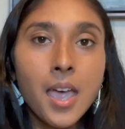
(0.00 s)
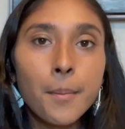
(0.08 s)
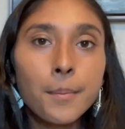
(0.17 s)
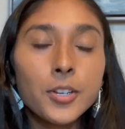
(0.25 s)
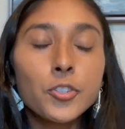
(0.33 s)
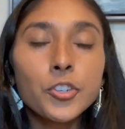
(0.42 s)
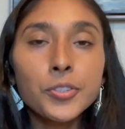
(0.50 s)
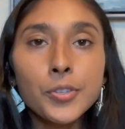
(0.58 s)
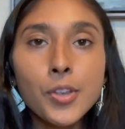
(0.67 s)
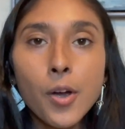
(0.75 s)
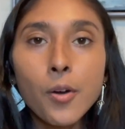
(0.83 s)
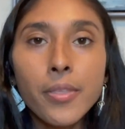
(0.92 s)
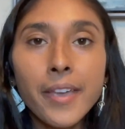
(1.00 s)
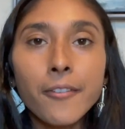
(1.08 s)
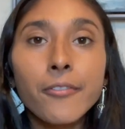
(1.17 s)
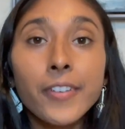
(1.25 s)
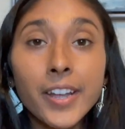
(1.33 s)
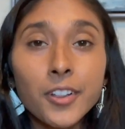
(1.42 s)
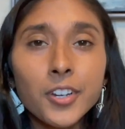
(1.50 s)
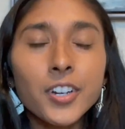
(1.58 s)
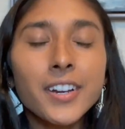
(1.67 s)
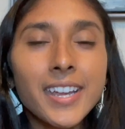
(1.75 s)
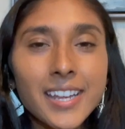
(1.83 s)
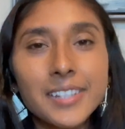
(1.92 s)
but just know that failure
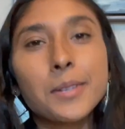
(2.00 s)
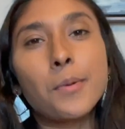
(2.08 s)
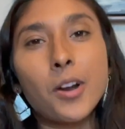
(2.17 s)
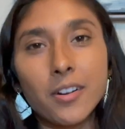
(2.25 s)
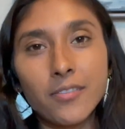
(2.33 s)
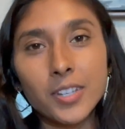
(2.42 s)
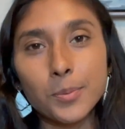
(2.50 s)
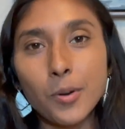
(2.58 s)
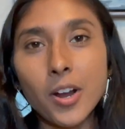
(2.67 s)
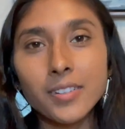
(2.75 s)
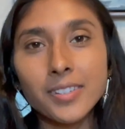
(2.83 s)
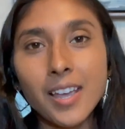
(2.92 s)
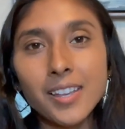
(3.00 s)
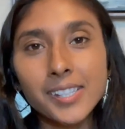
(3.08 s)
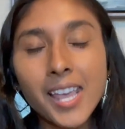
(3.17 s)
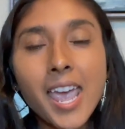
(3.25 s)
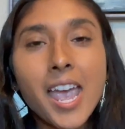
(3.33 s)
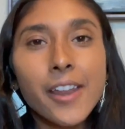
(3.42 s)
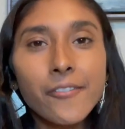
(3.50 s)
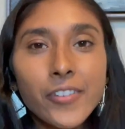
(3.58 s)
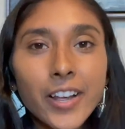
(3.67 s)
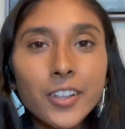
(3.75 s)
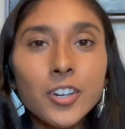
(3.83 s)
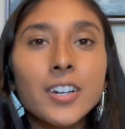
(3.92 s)
is a part of this process, and
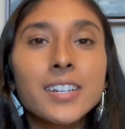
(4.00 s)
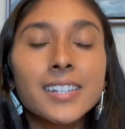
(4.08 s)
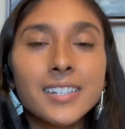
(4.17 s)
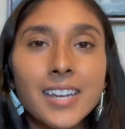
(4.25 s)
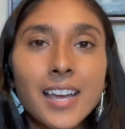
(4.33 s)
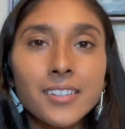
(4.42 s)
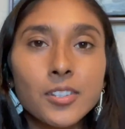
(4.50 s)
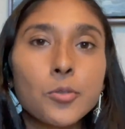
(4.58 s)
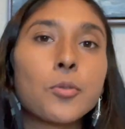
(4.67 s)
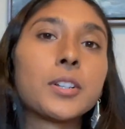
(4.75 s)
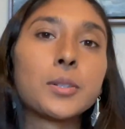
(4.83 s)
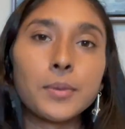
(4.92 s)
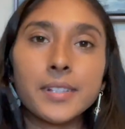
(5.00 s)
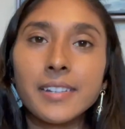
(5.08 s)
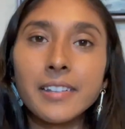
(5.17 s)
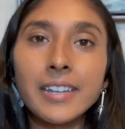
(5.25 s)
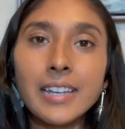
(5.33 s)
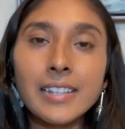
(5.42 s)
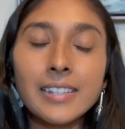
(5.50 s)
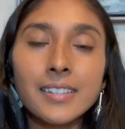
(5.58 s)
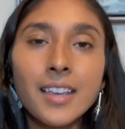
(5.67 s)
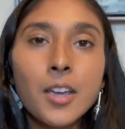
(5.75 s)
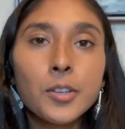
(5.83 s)
failure is a test towards resilience.